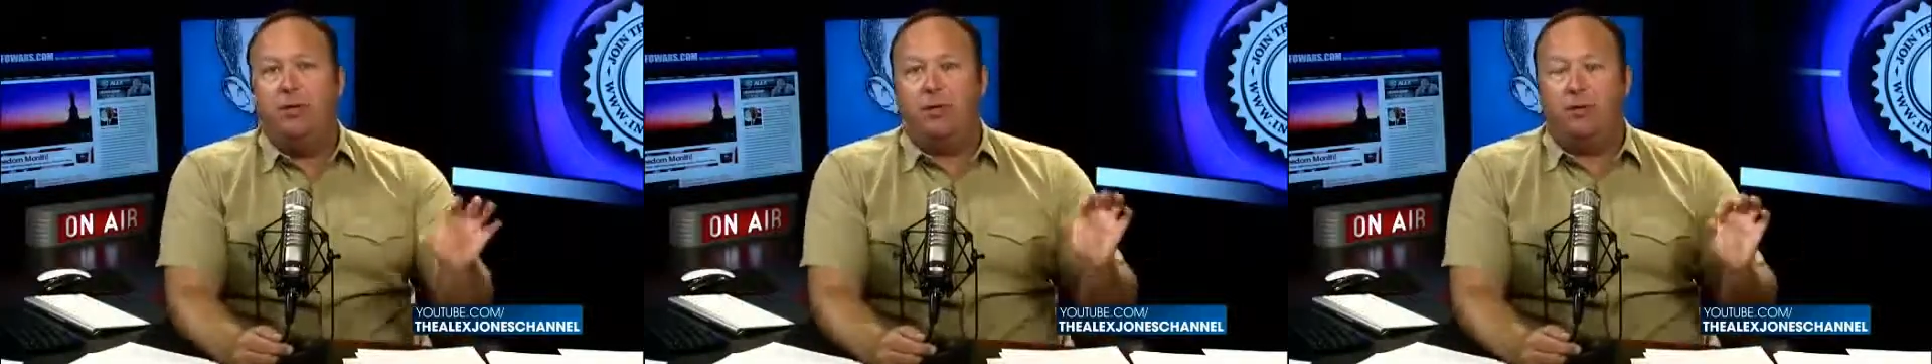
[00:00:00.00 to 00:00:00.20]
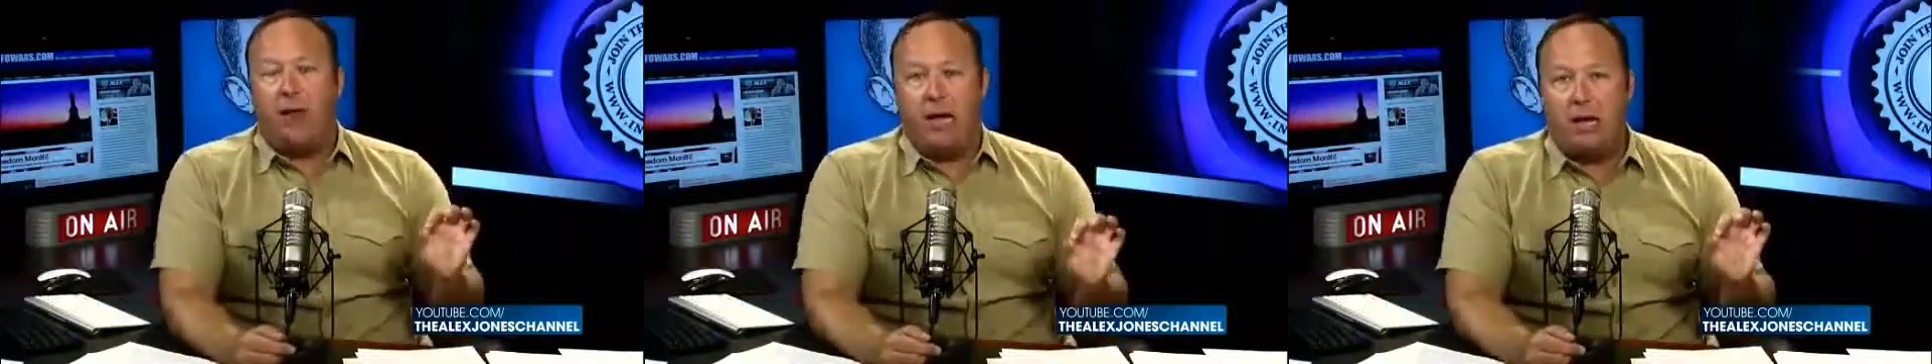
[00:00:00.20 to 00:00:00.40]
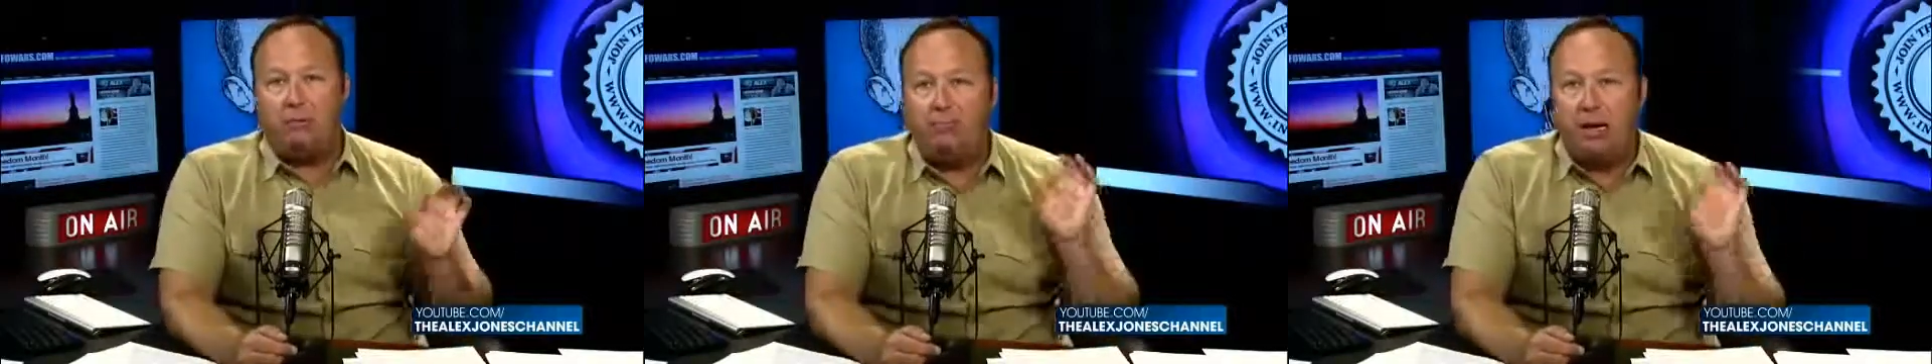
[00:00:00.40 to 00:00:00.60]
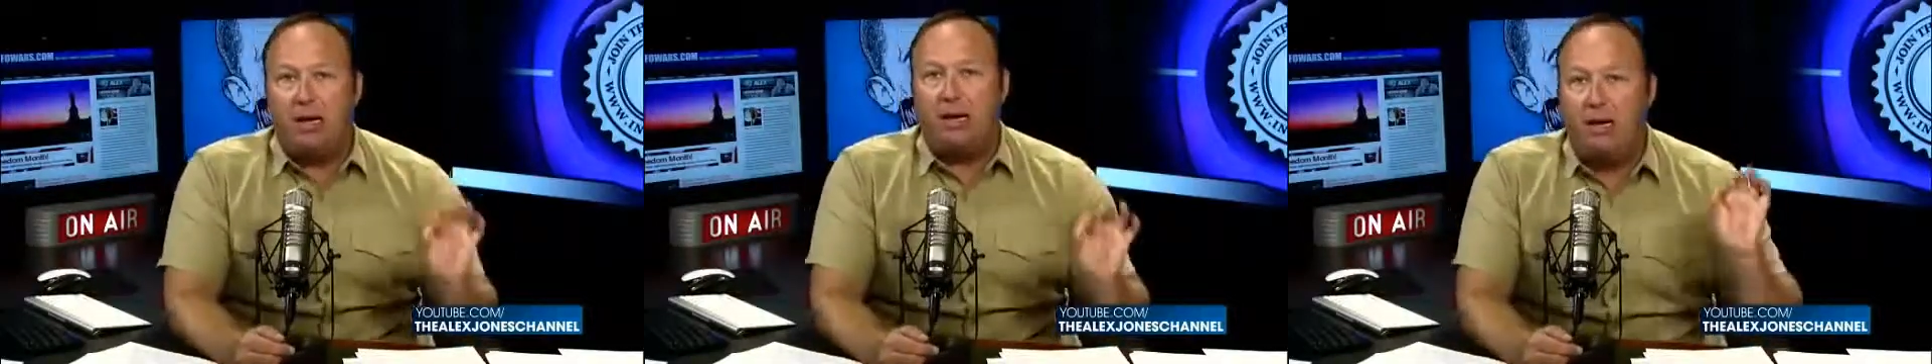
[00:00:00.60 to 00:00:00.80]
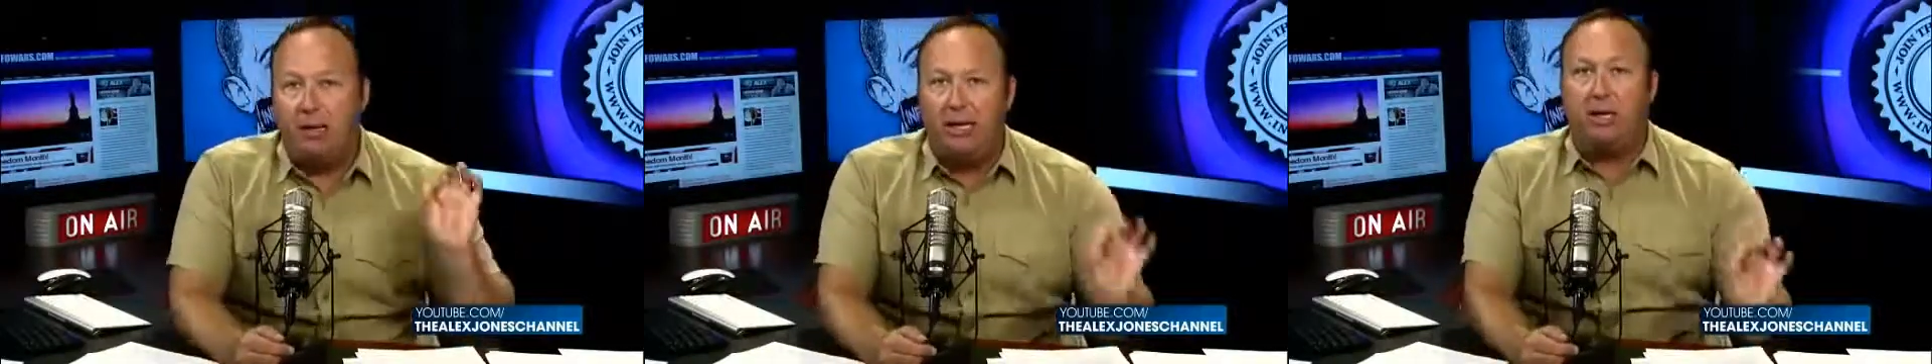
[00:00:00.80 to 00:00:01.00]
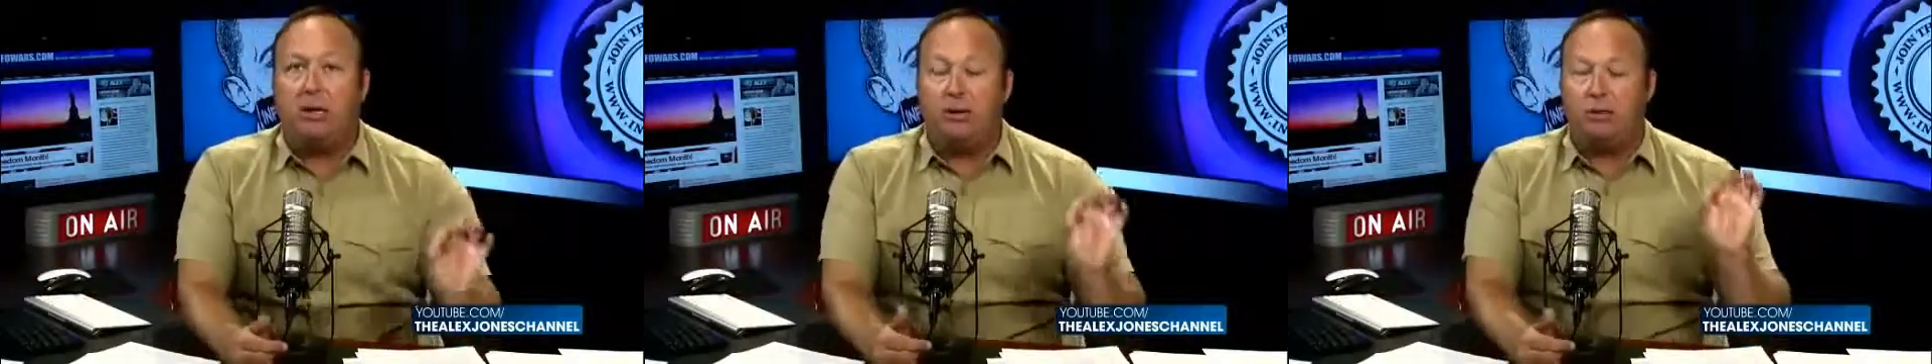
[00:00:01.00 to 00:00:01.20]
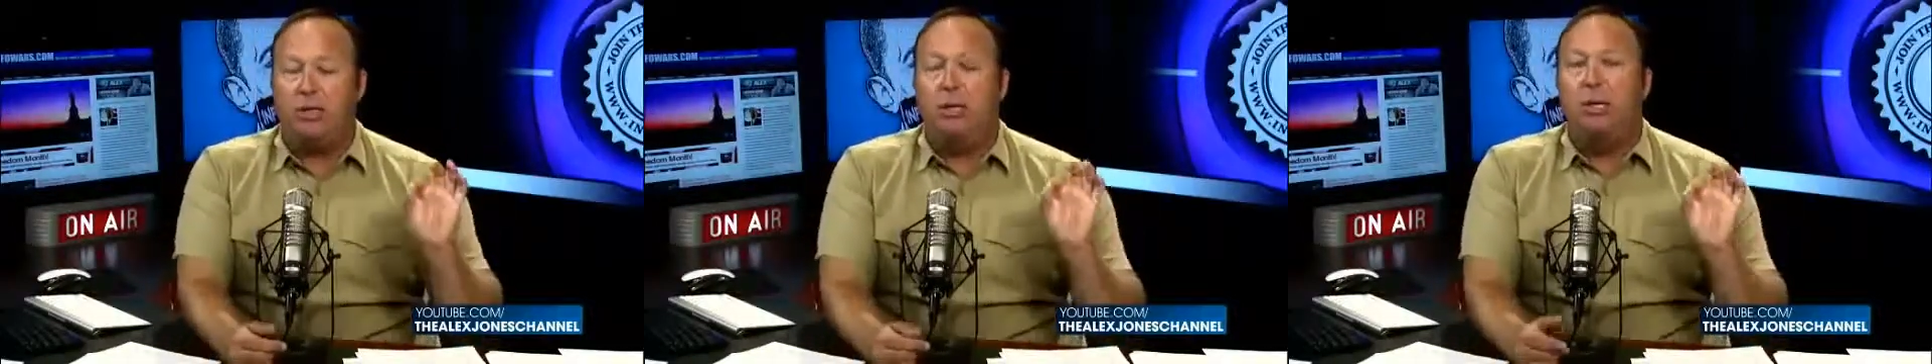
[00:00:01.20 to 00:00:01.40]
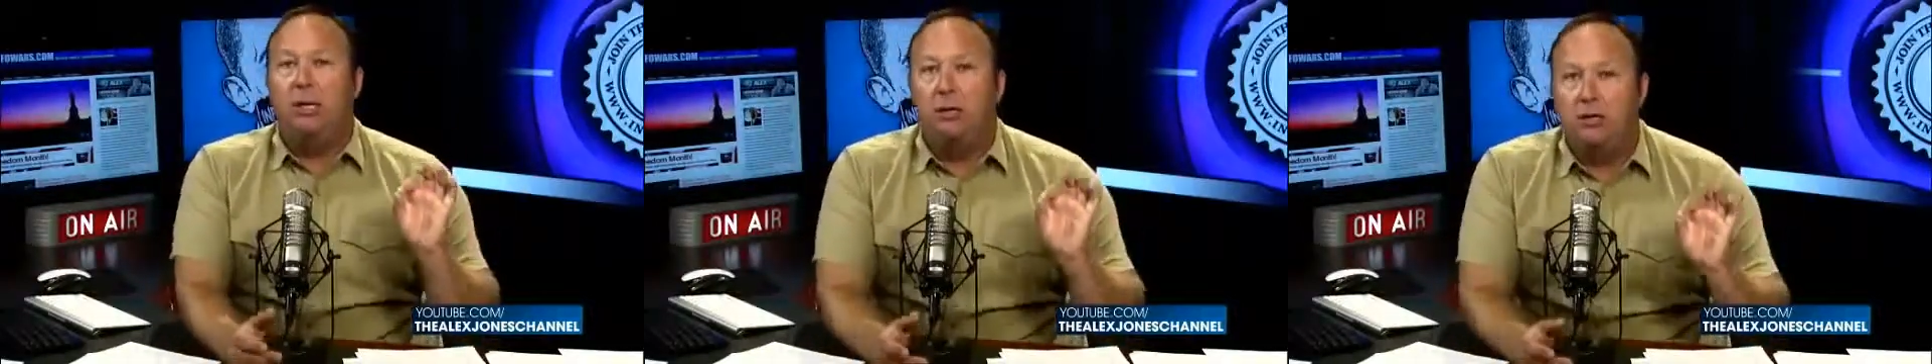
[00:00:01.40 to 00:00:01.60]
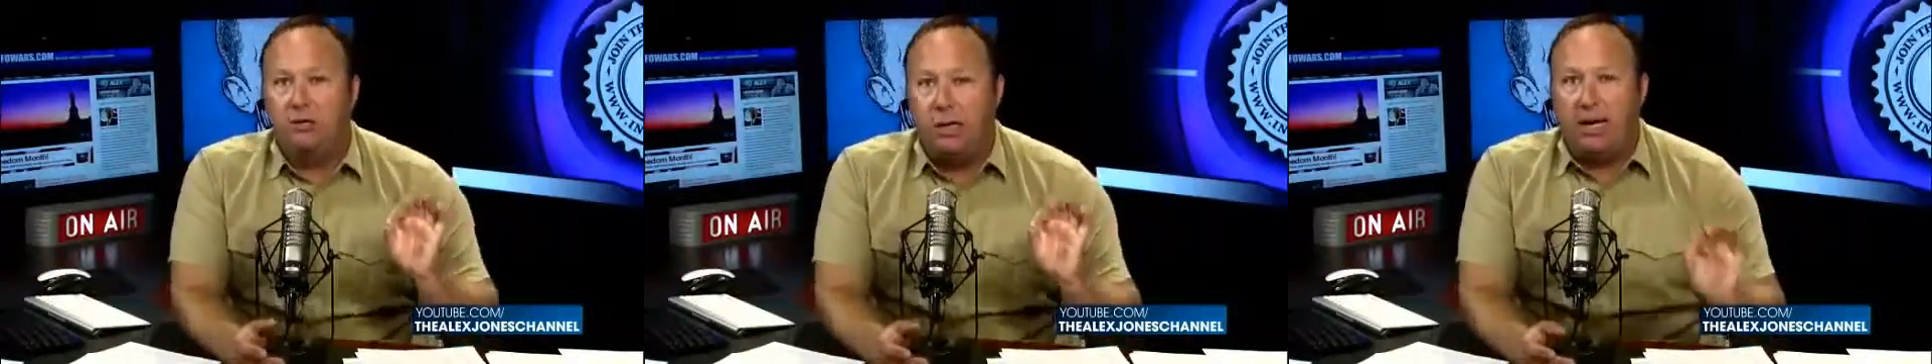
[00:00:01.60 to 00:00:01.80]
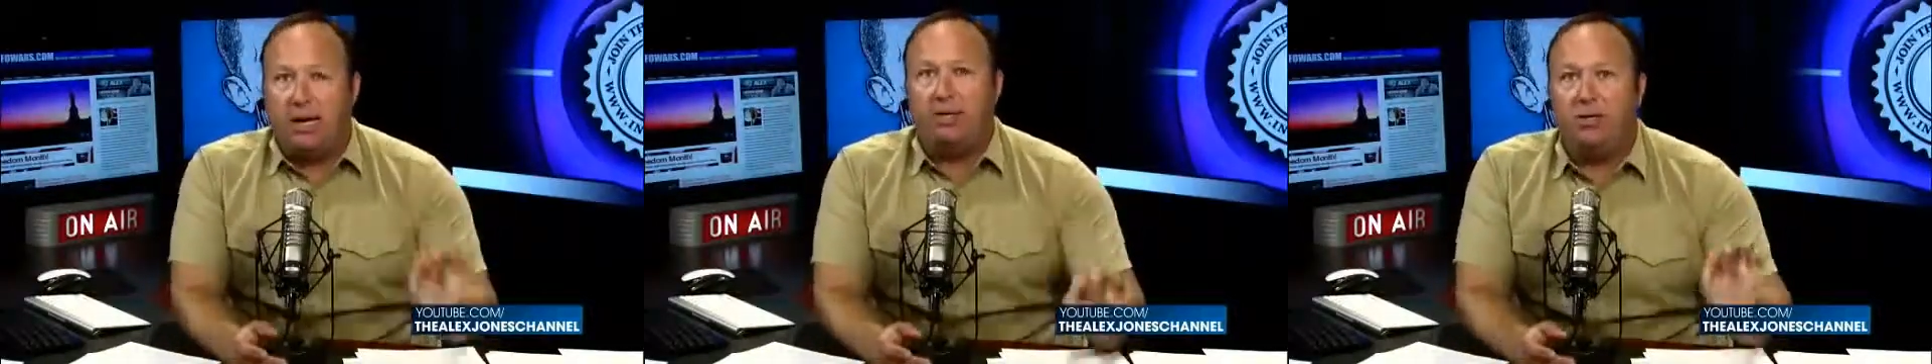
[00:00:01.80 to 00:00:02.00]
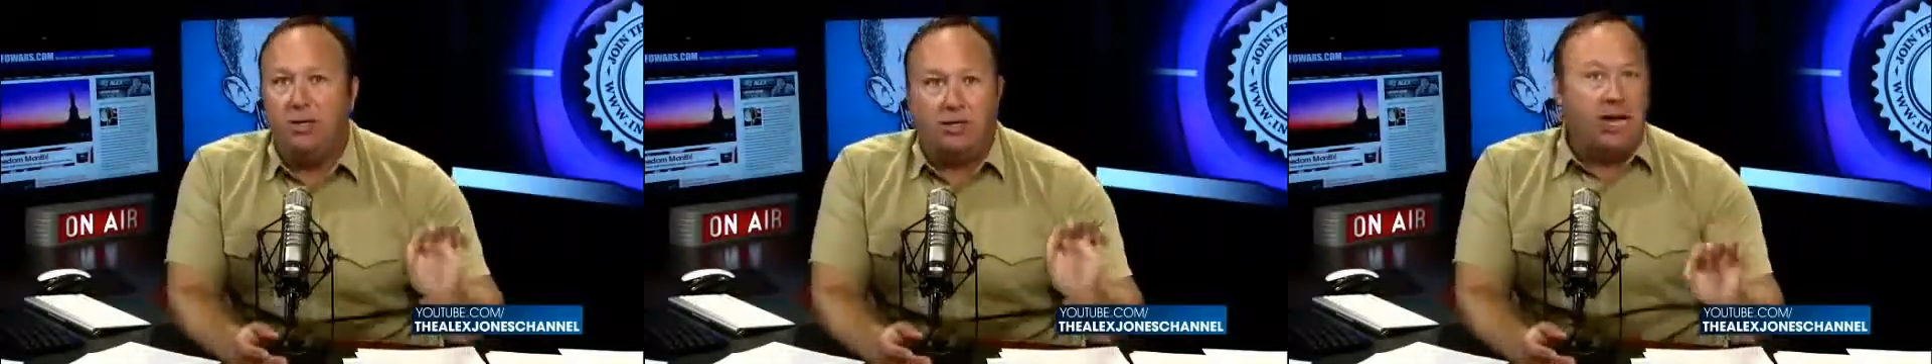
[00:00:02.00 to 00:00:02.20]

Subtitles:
so they can pay illegals things